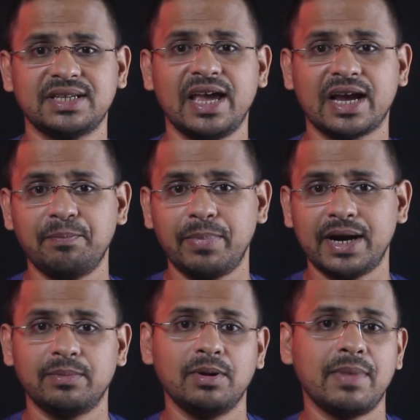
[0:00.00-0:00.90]
a
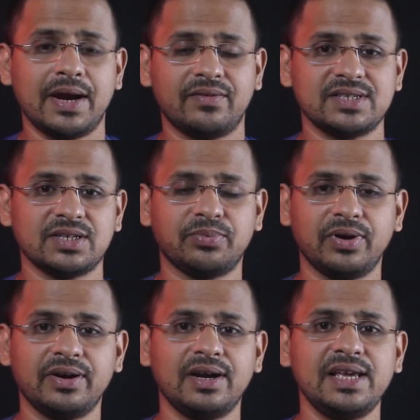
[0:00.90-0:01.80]
compatible battery
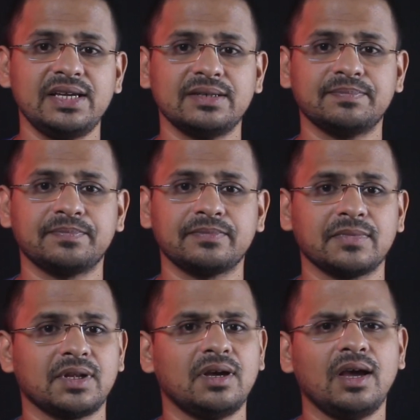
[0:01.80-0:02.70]
separately,
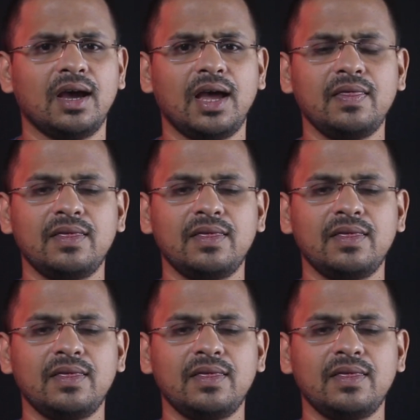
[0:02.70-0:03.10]
and